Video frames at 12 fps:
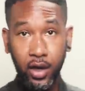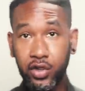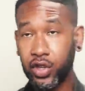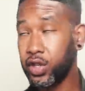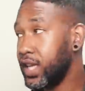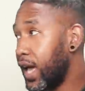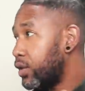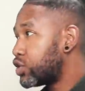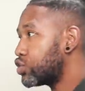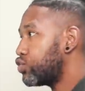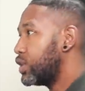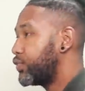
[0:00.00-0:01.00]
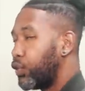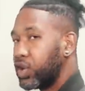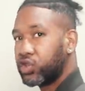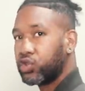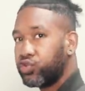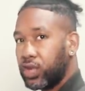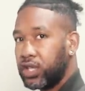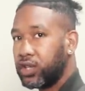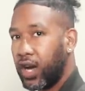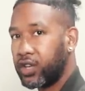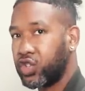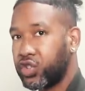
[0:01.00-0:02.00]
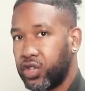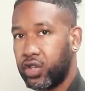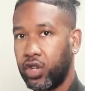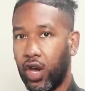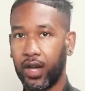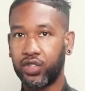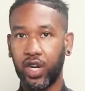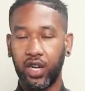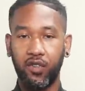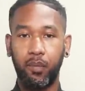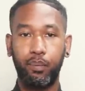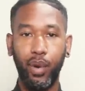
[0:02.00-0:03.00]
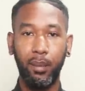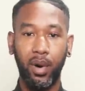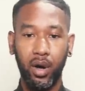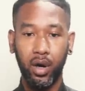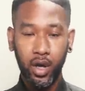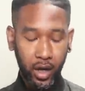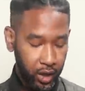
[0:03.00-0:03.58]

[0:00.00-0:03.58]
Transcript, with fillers: So yeah, I just really thought this was really nice. Just a nice kind of bomber